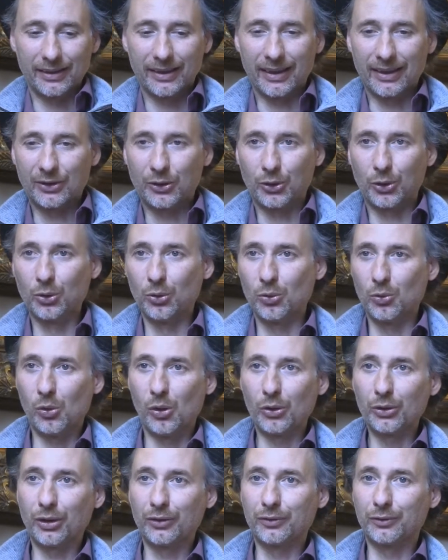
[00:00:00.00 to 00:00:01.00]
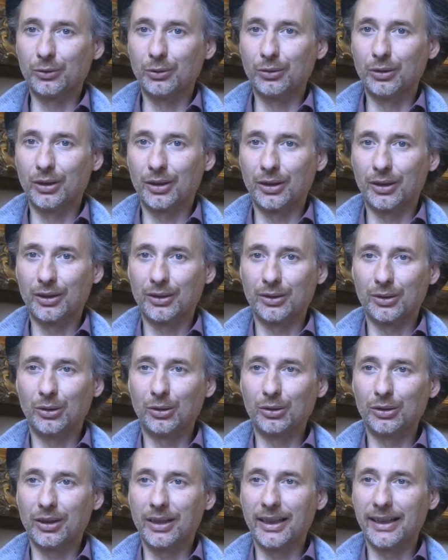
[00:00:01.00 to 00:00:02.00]
these two wonderful
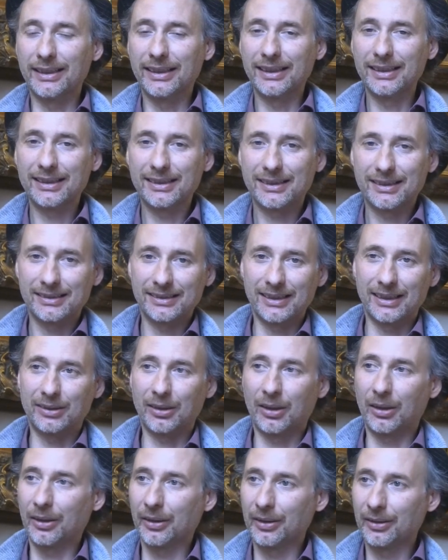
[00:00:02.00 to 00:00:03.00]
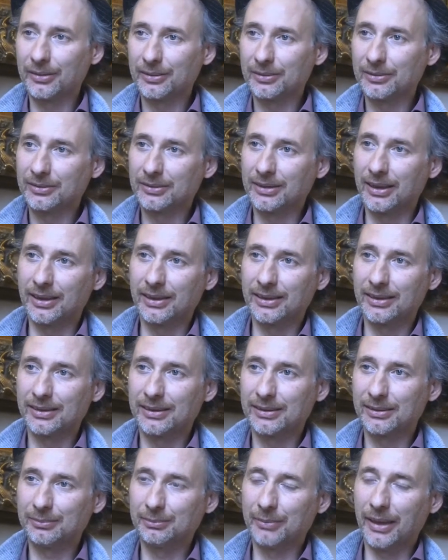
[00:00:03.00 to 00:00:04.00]
old ladies that are
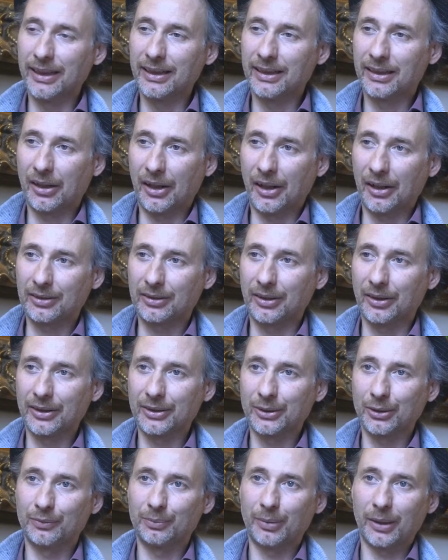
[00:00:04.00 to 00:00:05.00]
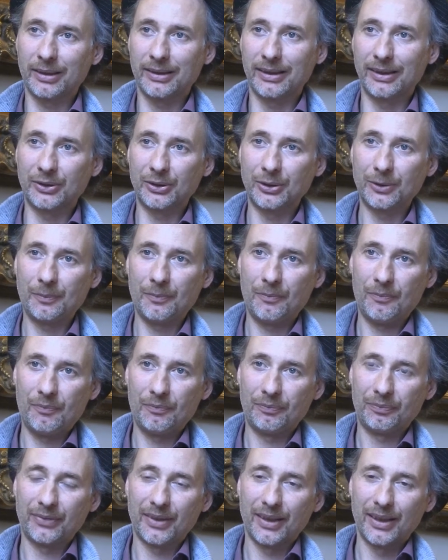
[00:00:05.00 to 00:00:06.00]
the main characters of Paradiso,
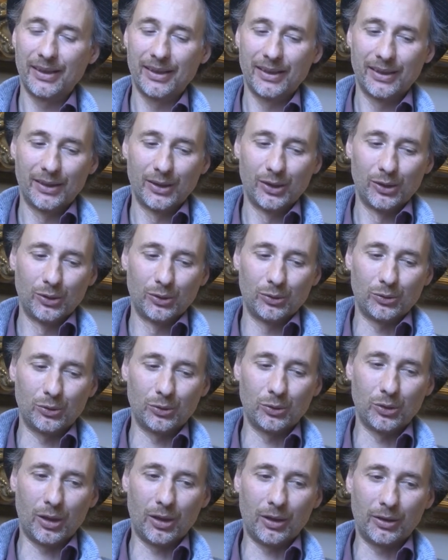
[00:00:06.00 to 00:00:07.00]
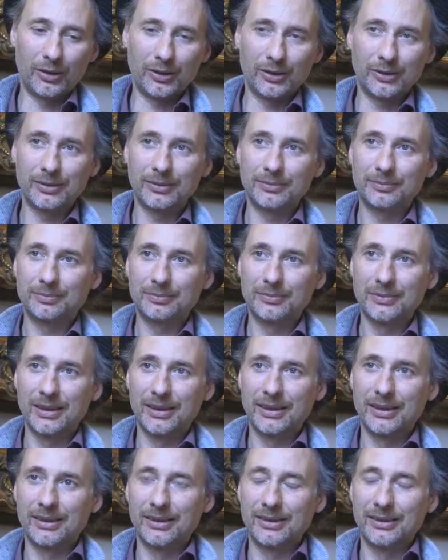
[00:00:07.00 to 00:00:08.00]
who are
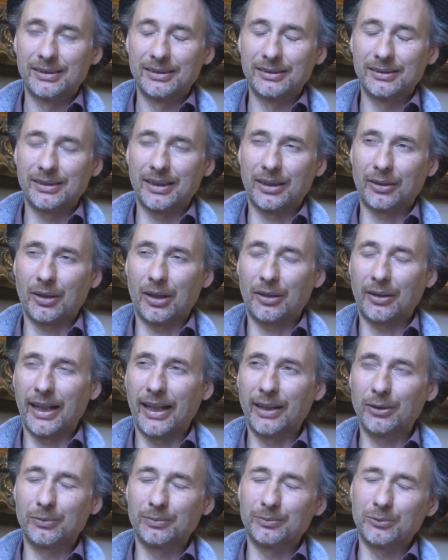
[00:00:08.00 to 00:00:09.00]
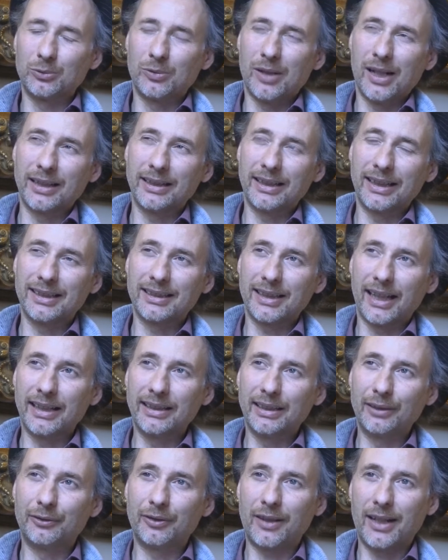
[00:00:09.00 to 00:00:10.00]
around, one is
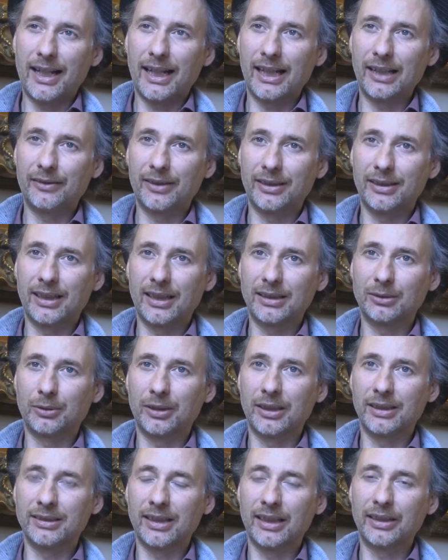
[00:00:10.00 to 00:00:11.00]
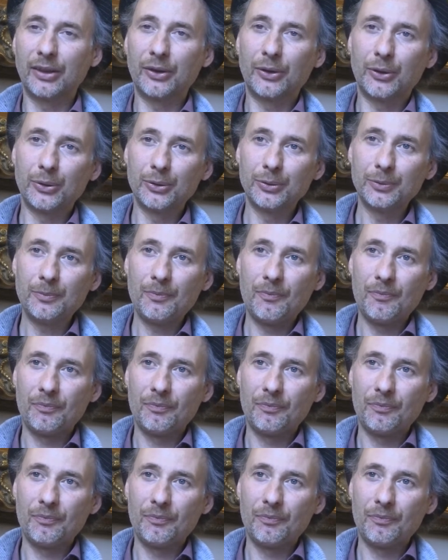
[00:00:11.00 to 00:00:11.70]
85 and the other one is 82,